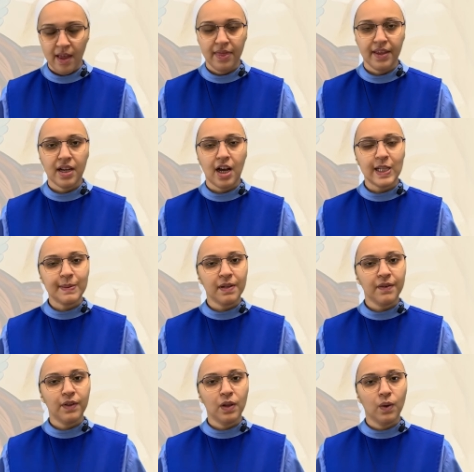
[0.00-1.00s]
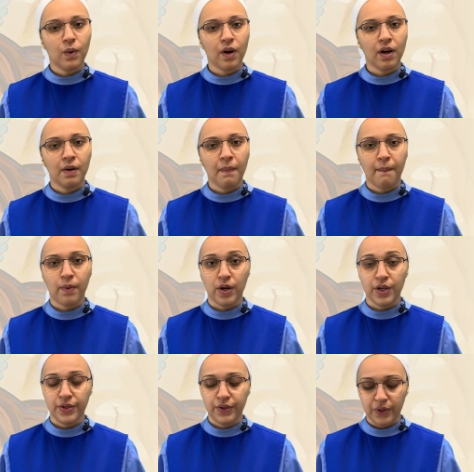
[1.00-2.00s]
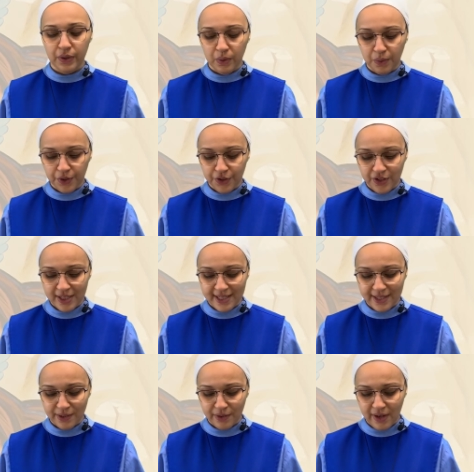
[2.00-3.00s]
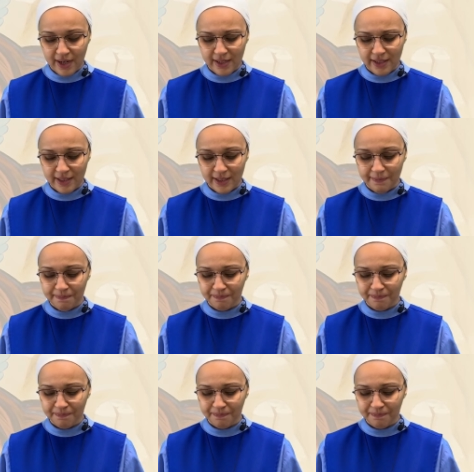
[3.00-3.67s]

The Gospel of the Lord. Praise to you, Lord Jesus Christ.